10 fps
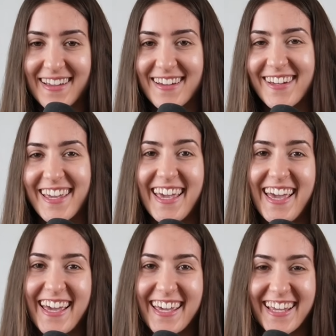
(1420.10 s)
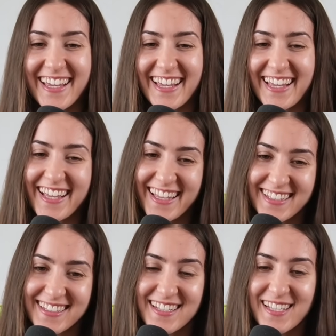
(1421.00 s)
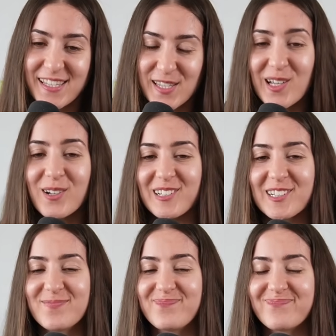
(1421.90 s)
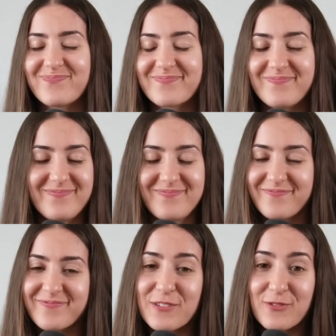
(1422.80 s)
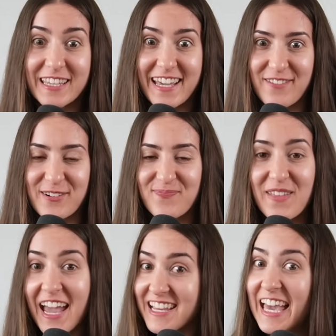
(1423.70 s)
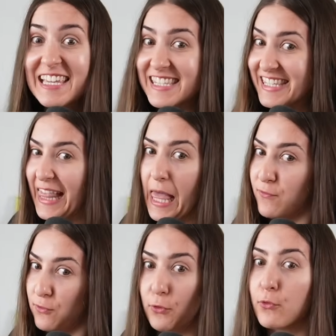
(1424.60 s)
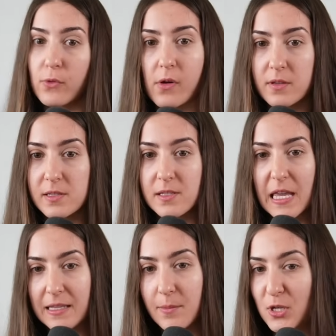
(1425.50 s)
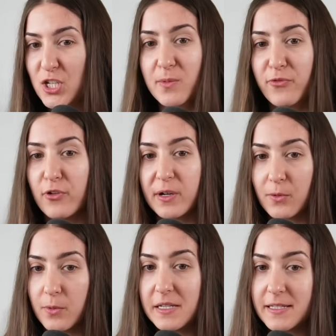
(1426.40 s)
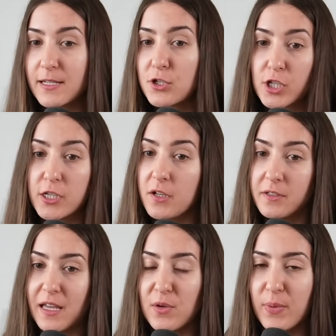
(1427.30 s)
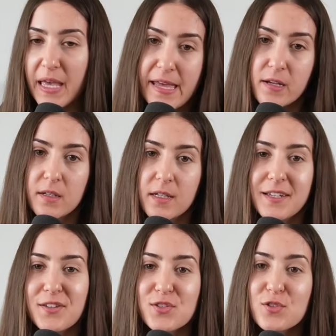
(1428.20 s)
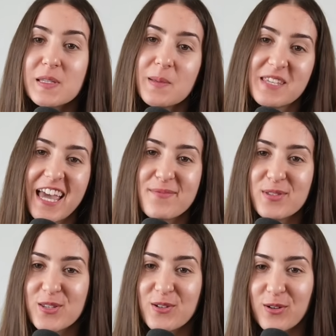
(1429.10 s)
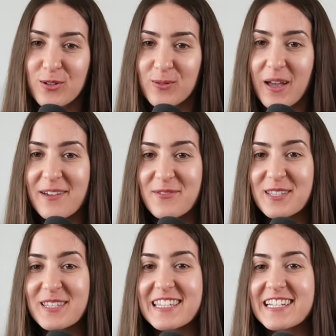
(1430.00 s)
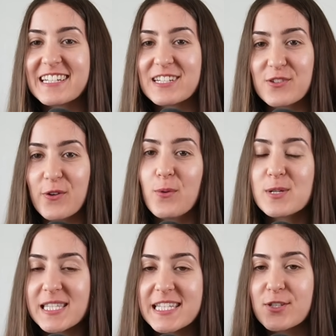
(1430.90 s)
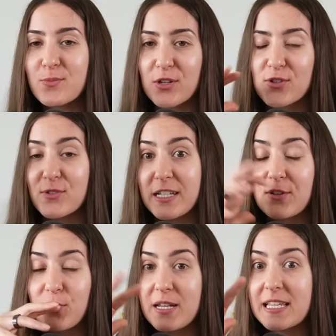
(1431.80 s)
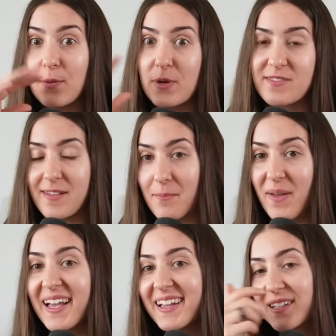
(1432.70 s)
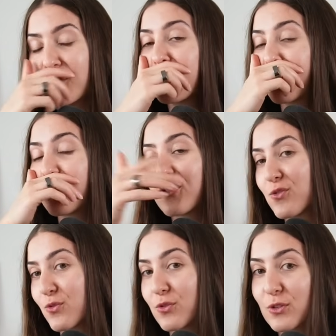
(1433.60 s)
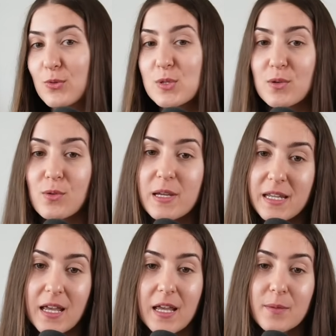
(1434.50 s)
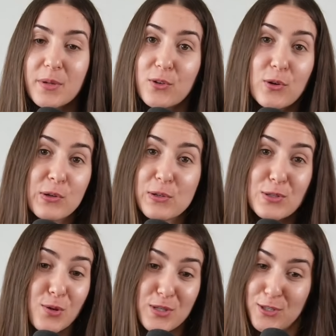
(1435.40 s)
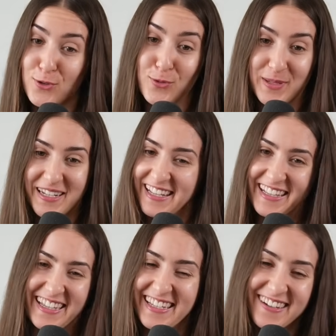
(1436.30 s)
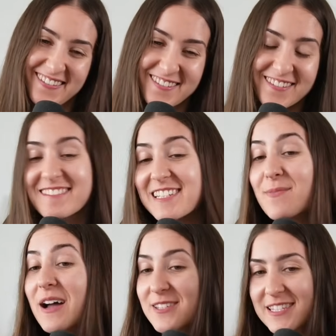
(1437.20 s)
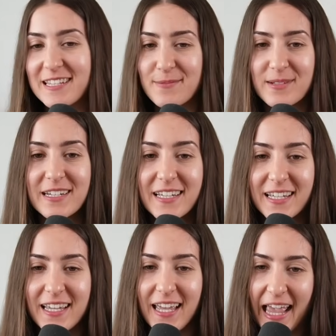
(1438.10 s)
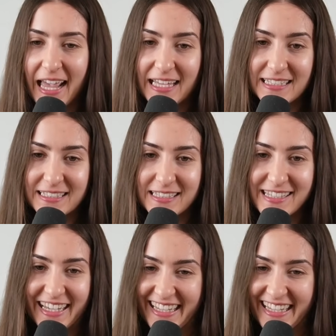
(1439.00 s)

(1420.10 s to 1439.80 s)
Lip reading: Okay. So, whatever. I still have two rooks and the bishop for a queen. It's actually not that bad. So sometimes, you know, I want to say that you always need to make sure that the queen has a way to come back. If not, you could lose the queen. But you can also be stupid. No, you could just mouse slip and...